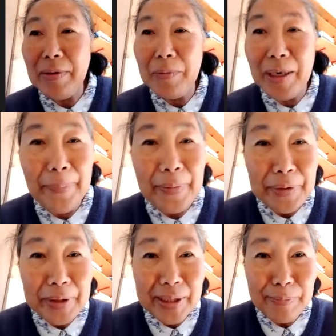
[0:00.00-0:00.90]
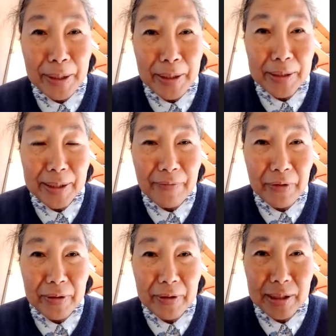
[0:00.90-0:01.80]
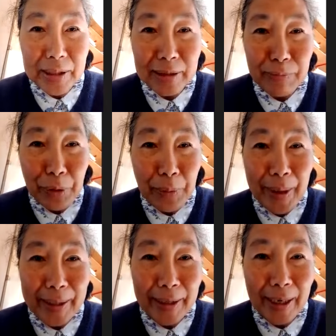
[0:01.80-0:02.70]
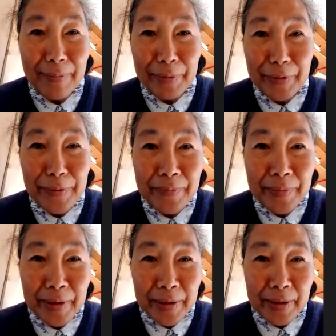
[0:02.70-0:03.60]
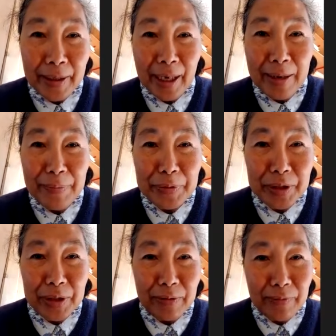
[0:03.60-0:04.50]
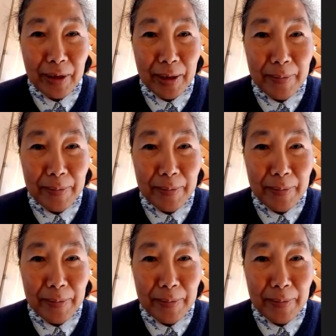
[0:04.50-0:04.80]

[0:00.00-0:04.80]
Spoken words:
what happened was, because I've got this broadband cable, the cable sort of,